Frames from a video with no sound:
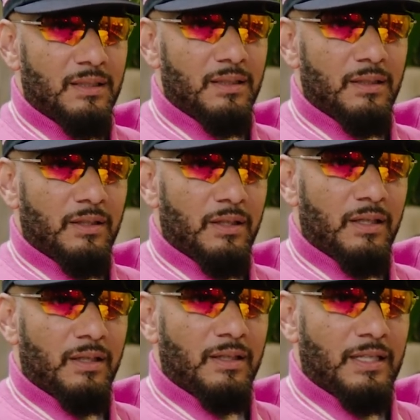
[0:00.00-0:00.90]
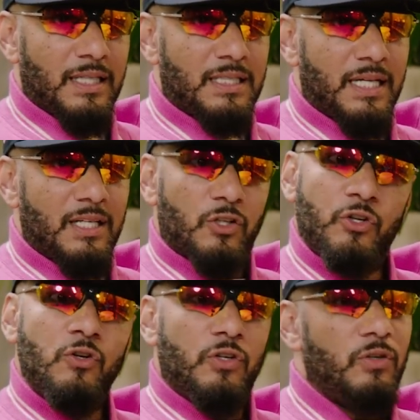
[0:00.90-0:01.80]
Mm. You understand? So
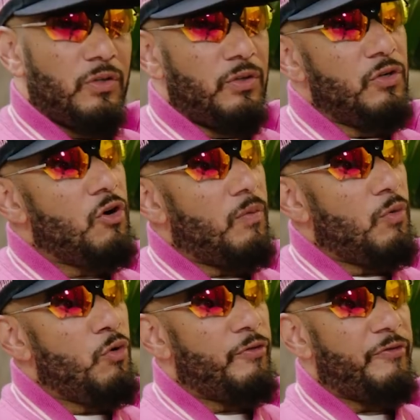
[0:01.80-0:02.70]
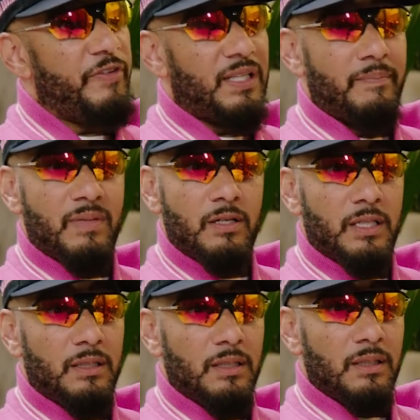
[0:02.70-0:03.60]
you, you, you gonna move for fifty
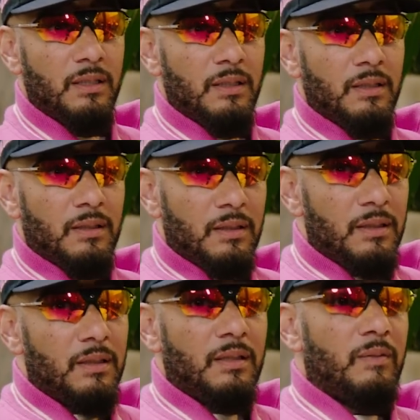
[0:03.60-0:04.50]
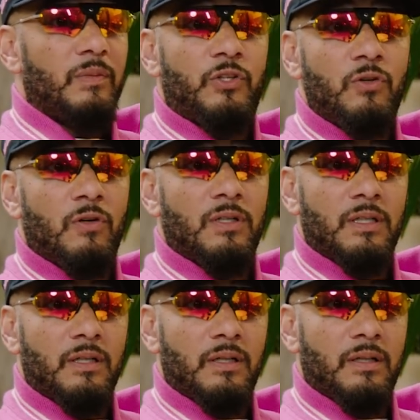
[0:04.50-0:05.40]
million, but you gonna
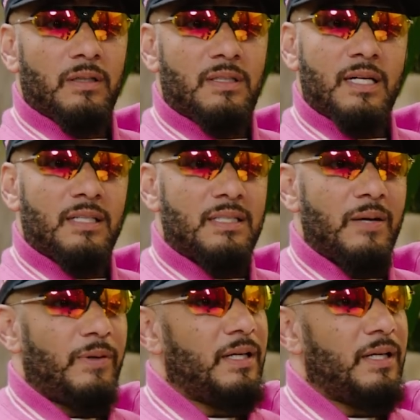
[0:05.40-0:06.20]
stutter step when